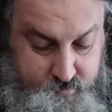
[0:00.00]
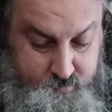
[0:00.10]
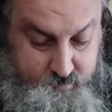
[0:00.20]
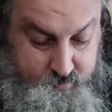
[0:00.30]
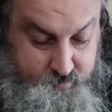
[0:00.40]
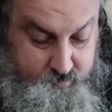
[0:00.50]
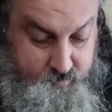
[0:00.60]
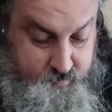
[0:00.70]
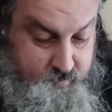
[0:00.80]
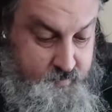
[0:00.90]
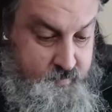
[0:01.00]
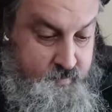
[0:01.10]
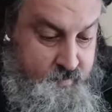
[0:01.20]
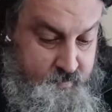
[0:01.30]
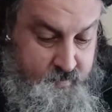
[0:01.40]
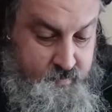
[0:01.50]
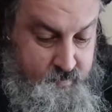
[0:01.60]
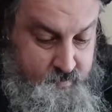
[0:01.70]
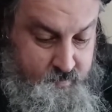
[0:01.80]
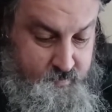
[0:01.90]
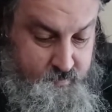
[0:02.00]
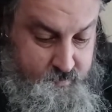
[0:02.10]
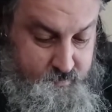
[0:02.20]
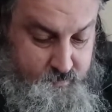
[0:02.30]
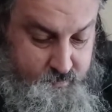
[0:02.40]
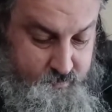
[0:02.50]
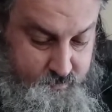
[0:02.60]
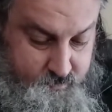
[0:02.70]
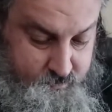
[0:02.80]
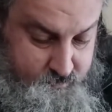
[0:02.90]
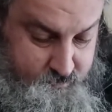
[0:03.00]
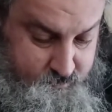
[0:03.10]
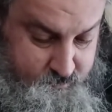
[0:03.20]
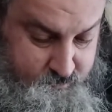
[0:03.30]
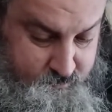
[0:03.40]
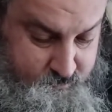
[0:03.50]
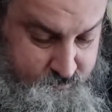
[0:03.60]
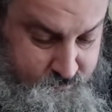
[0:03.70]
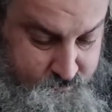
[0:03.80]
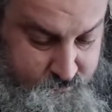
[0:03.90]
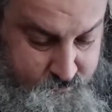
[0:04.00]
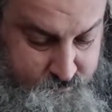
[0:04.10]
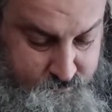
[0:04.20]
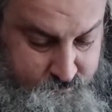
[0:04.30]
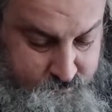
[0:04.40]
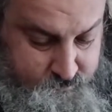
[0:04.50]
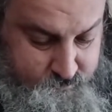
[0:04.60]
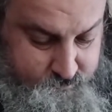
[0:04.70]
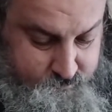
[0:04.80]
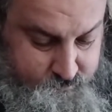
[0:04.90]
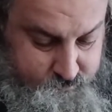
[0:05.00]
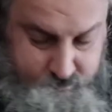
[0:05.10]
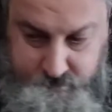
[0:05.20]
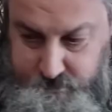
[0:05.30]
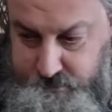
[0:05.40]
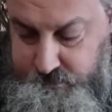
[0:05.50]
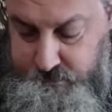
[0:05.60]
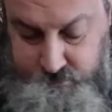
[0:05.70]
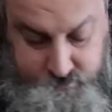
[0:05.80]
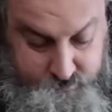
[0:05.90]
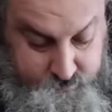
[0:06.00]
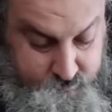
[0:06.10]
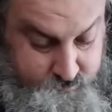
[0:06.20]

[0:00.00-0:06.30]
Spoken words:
No one is speaking in this clip.